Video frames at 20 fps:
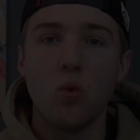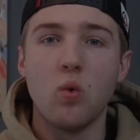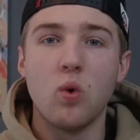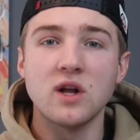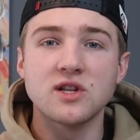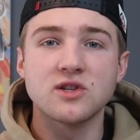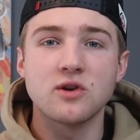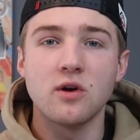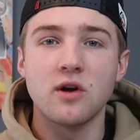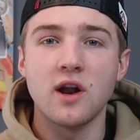
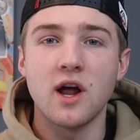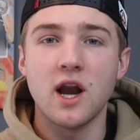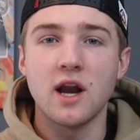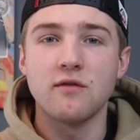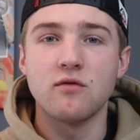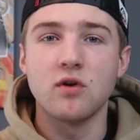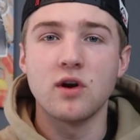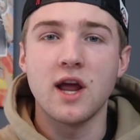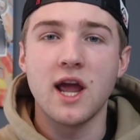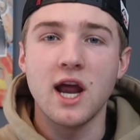What's going
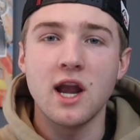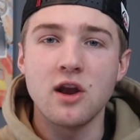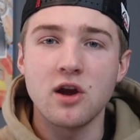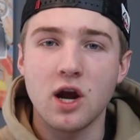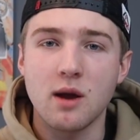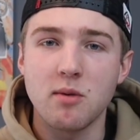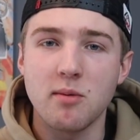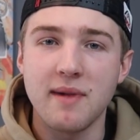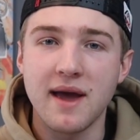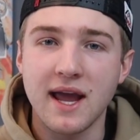on, everyone? Hayden
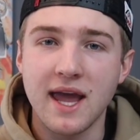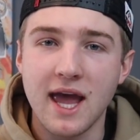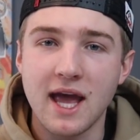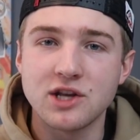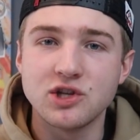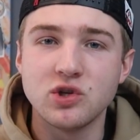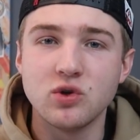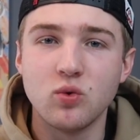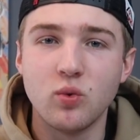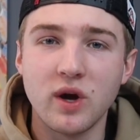here, coming back
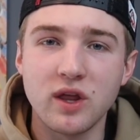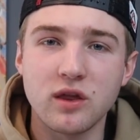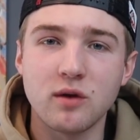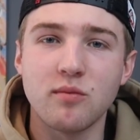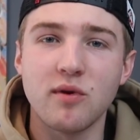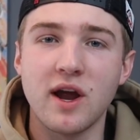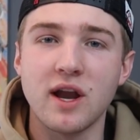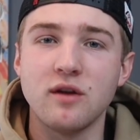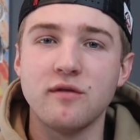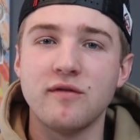at you with
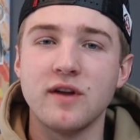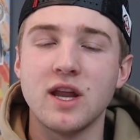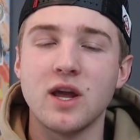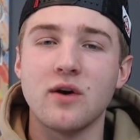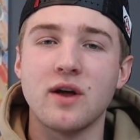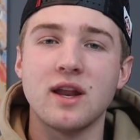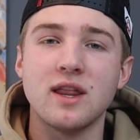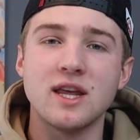a brand new video.